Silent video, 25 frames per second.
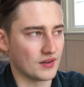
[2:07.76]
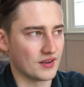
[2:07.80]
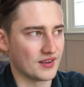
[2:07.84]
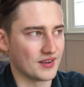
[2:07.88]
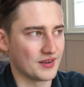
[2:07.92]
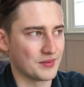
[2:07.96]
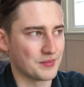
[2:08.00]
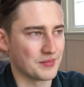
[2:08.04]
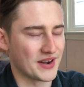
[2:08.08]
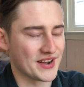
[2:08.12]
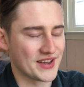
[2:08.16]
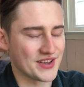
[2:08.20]

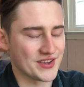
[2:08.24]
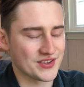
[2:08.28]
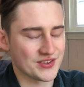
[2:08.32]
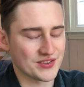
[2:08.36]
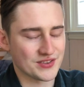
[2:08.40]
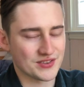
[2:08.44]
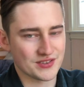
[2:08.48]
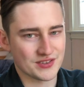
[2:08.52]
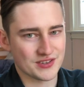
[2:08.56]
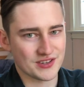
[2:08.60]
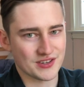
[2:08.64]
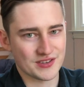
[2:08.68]
My
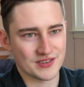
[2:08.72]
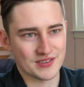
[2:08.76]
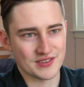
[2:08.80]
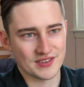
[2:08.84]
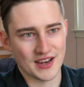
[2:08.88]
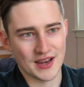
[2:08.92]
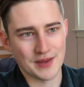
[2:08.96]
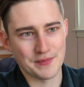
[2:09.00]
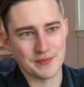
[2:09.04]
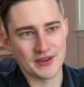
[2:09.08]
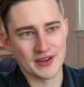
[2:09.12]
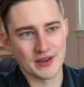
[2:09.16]

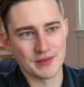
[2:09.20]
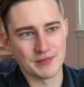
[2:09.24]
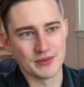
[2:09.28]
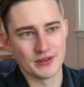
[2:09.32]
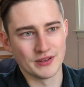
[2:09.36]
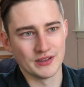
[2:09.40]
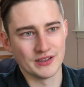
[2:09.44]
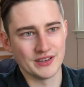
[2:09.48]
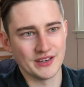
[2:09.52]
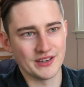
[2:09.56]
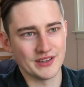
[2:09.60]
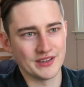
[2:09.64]
typing
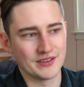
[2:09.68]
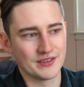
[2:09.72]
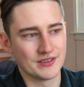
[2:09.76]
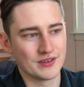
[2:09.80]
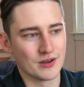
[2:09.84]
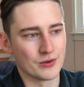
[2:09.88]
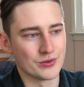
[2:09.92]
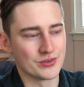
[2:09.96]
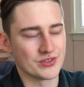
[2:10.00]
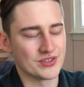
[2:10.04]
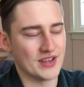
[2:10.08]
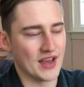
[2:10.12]
ability
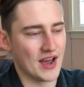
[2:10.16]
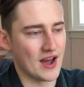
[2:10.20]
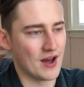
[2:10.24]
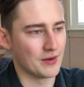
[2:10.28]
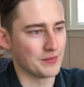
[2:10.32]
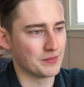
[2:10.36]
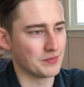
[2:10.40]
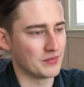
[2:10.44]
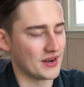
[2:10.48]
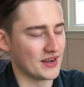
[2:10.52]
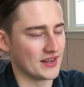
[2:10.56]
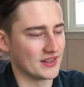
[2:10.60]
goes
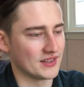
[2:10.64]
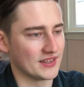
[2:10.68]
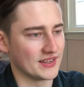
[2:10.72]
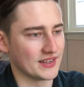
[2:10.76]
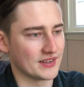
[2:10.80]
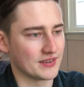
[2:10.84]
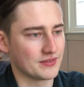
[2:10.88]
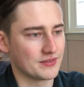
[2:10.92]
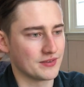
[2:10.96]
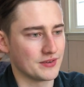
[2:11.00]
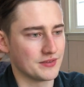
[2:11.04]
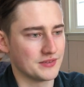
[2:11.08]
down by
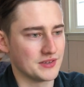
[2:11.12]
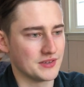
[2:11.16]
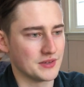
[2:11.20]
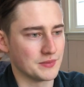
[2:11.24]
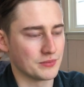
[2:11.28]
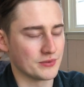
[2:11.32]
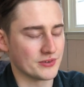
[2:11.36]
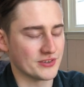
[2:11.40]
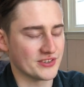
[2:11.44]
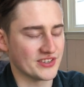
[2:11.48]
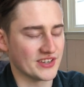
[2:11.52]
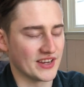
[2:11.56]
like
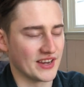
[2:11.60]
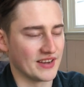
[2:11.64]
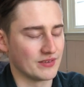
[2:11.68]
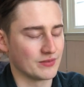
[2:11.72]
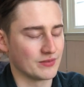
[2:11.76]
50%